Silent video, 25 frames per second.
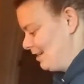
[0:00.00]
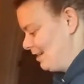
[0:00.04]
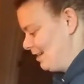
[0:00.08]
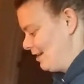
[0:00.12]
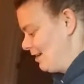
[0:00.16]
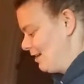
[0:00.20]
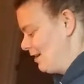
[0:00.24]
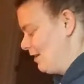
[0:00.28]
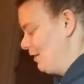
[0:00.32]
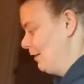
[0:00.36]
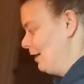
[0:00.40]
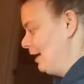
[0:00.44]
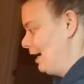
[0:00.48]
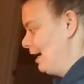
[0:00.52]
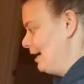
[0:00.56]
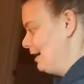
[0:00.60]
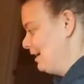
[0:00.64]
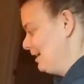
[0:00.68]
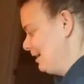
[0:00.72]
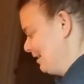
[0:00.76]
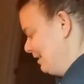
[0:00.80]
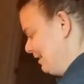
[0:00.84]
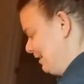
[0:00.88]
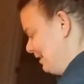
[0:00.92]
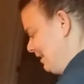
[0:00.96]
Okay.
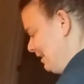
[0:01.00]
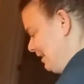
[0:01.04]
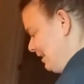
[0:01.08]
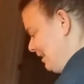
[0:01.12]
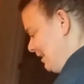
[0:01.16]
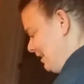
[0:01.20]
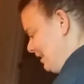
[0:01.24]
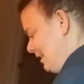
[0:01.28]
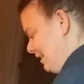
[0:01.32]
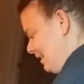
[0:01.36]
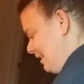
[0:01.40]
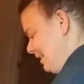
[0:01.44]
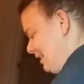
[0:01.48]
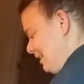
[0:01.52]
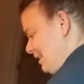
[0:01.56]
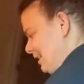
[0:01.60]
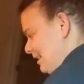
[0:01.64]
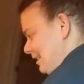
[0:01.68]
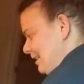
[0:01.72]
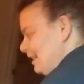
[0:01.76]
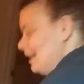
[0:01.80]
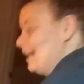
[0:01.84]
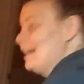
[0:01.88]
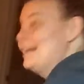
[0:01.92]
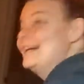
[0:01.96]

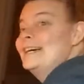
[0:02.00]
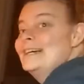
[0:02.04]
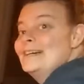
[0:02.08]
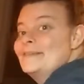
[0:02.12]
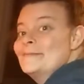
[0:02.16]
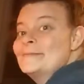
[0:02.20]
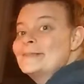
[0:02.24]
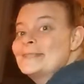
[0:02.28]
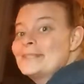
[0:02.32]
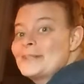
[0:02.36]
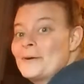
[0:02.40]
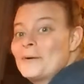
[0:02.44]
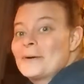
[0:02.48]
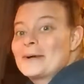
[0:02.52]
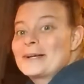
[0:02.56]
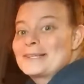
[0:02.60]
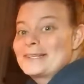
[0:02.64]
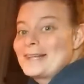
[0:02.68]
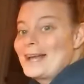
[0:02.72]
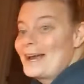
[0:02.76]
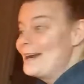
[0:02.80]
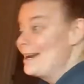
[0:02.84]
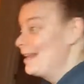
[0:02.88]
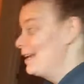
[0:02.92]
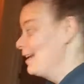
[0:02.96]
I'm so
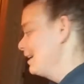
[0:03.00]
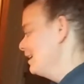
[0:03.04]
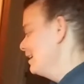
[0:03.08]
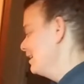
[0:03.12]
excited.